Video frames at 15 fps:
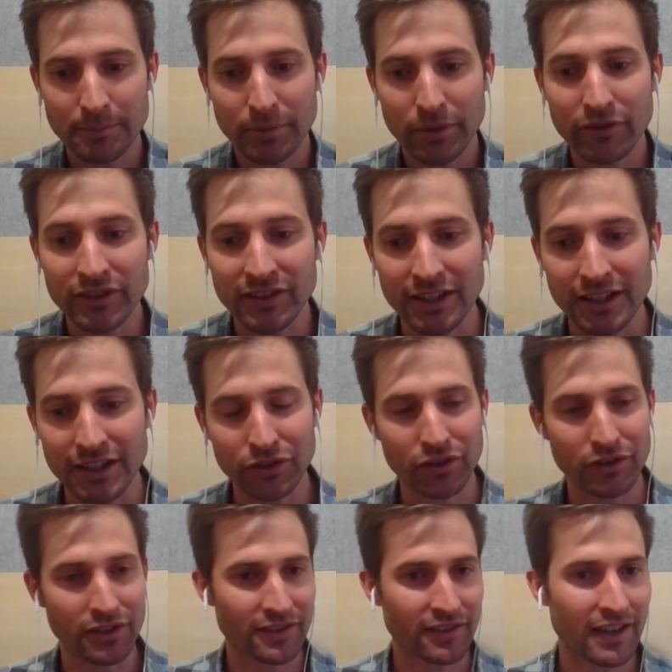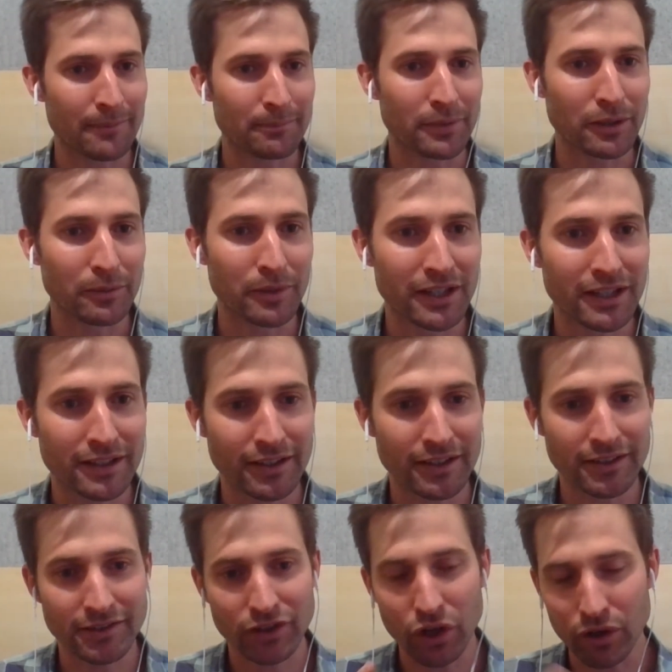pivoted into this company, we're in
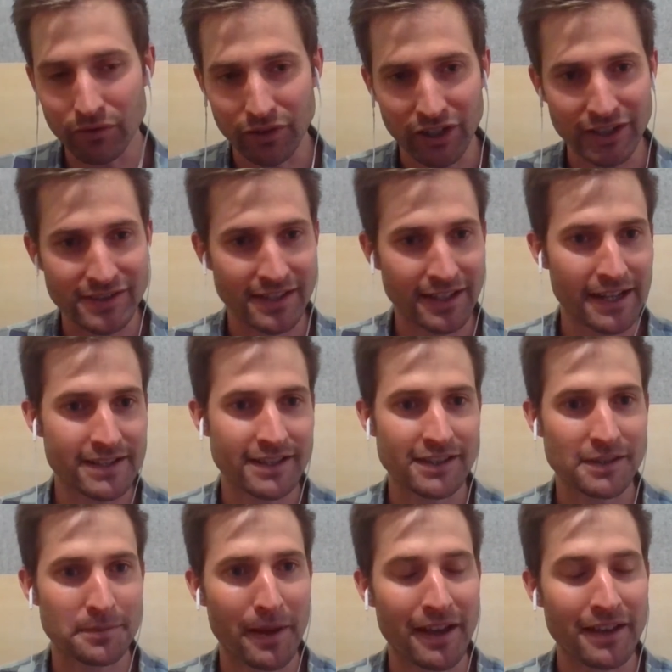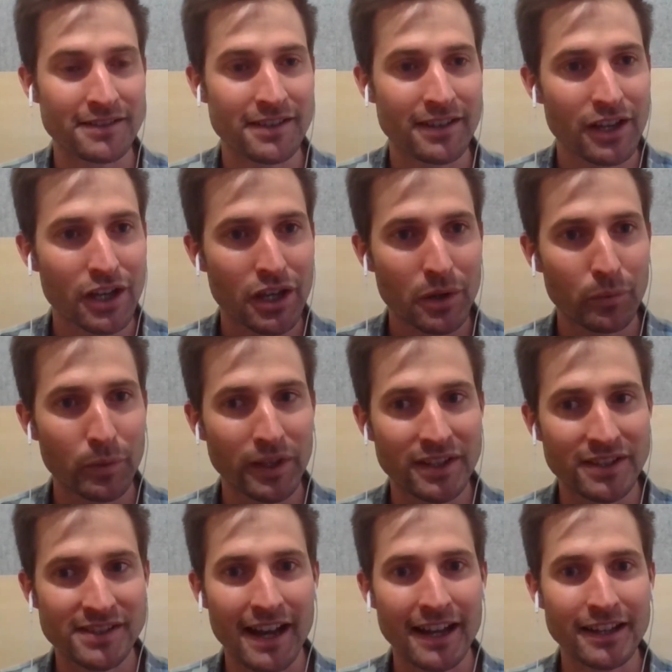this Code for Kids and Lessonspace,
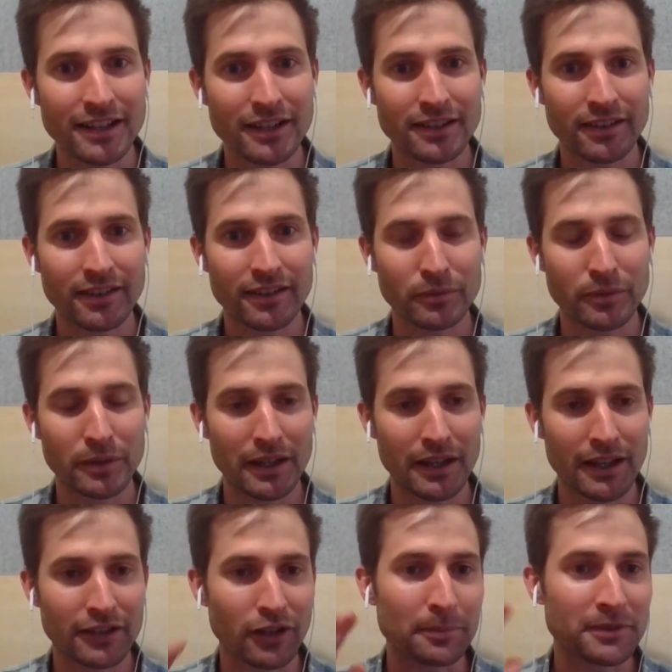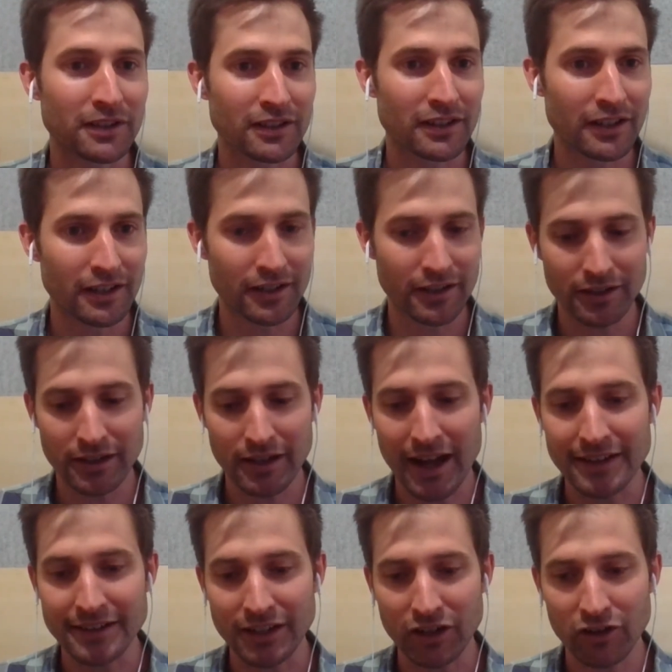we adopted the
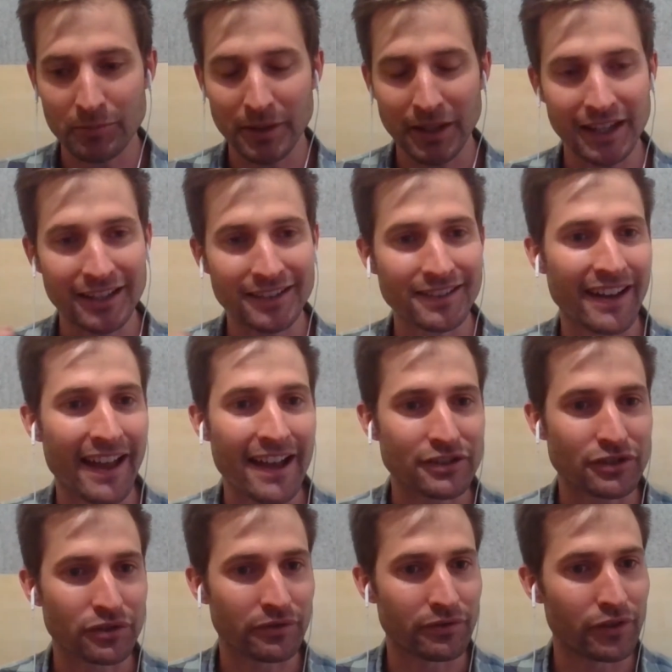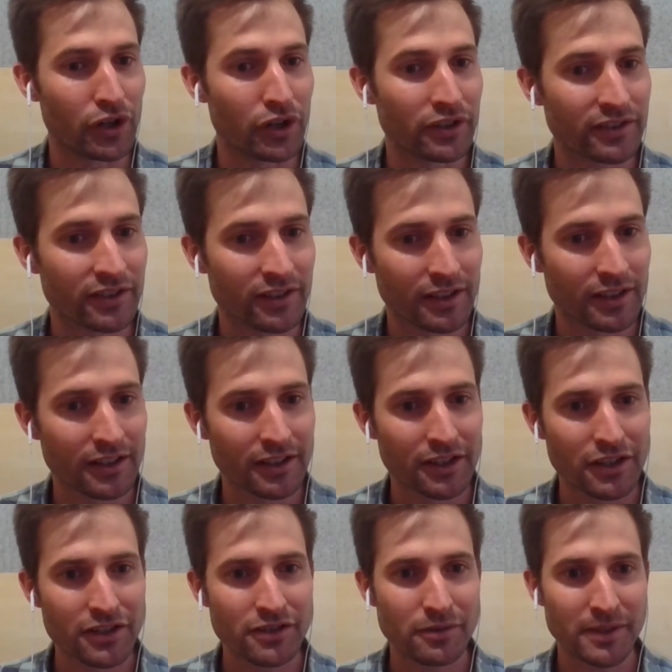idea of being international first.
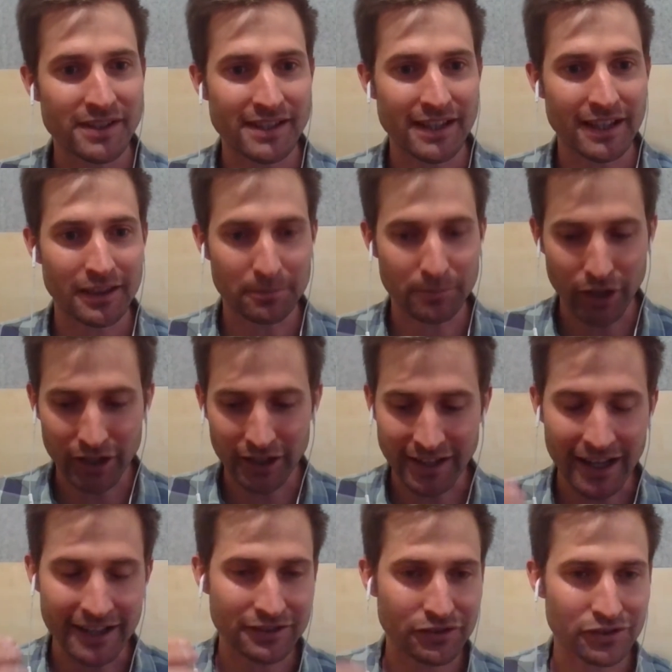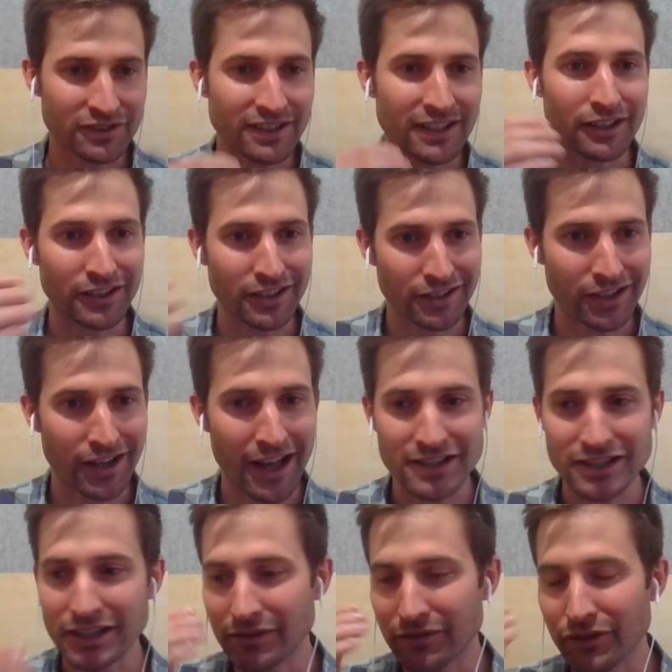So we said the product has to sell
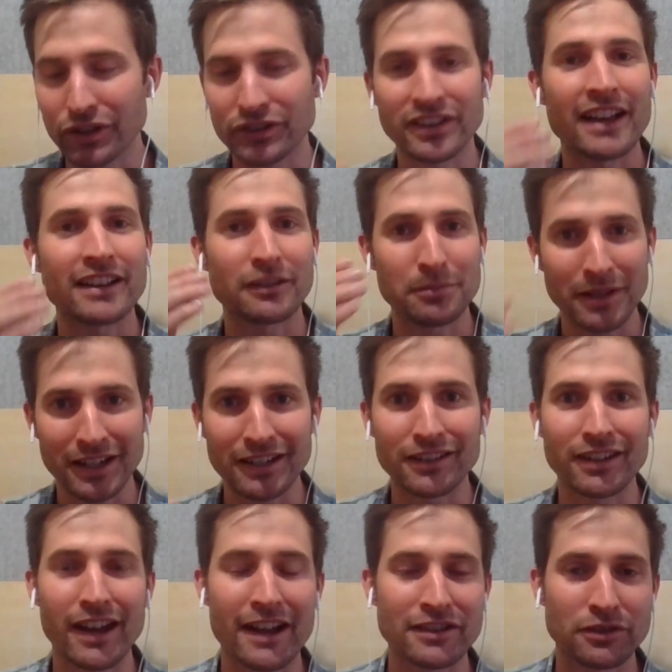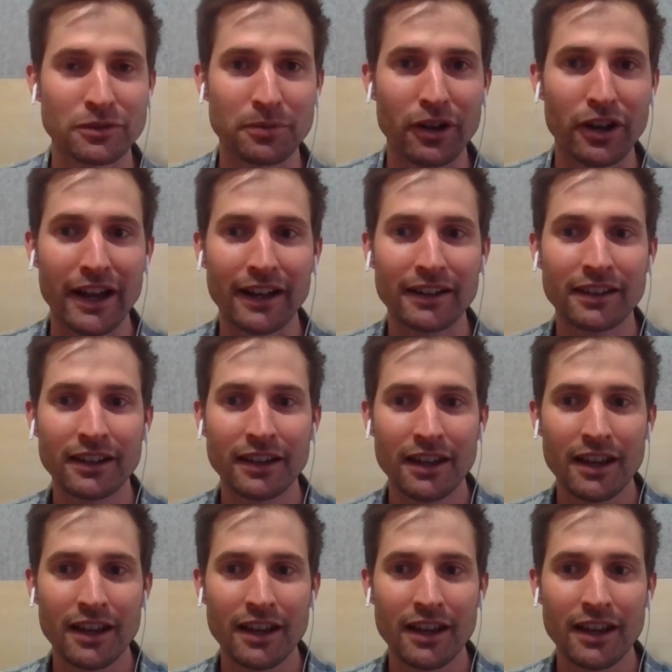internationally first. It has to be an international product.